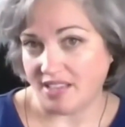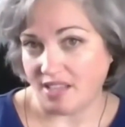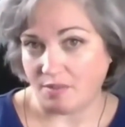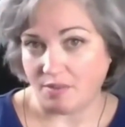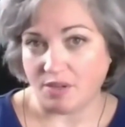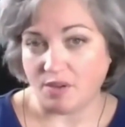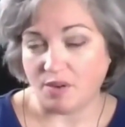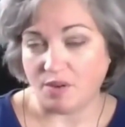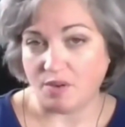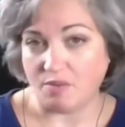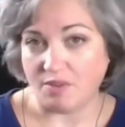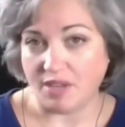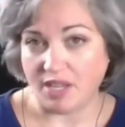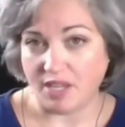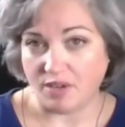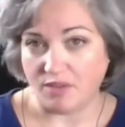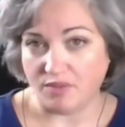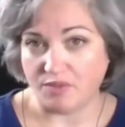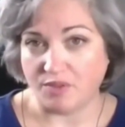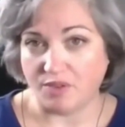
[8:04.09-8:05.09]
They would go
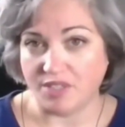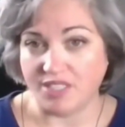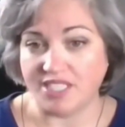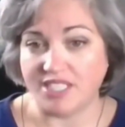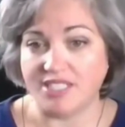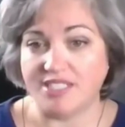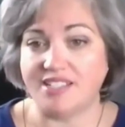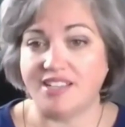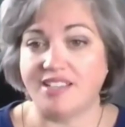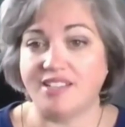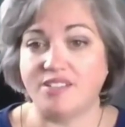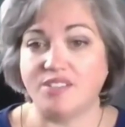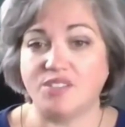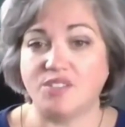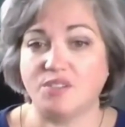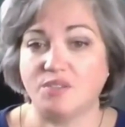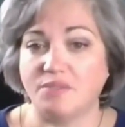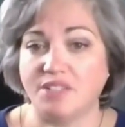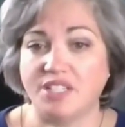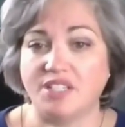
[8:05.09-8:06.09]
away in 14
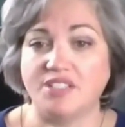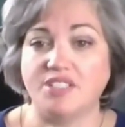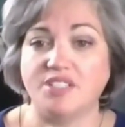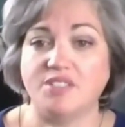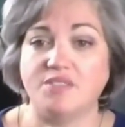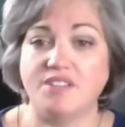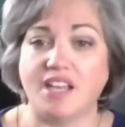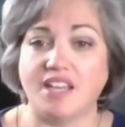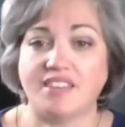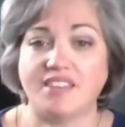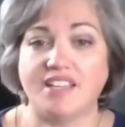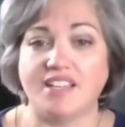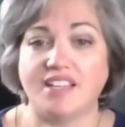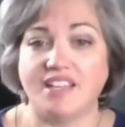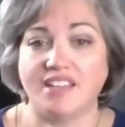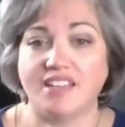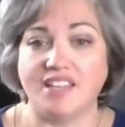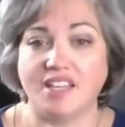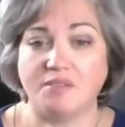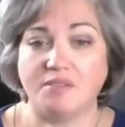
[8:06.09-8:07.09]
days, or we could do
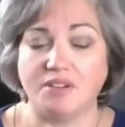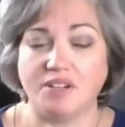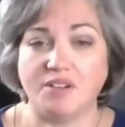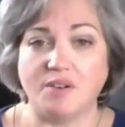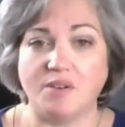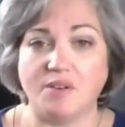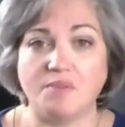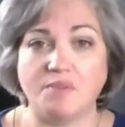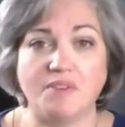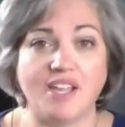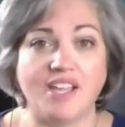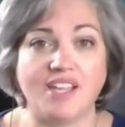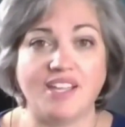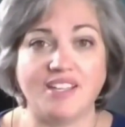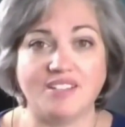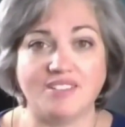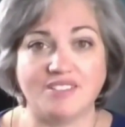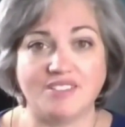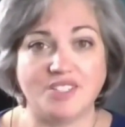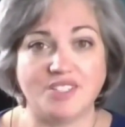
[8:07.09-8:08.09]
nothing and they would go away
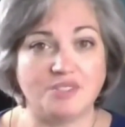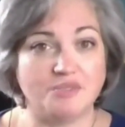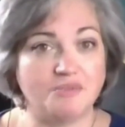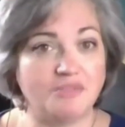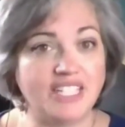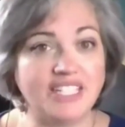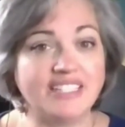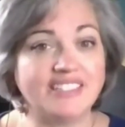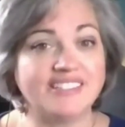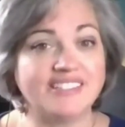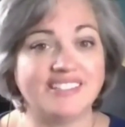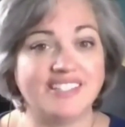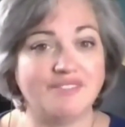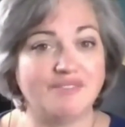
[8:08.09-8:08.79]
in 2 weeks,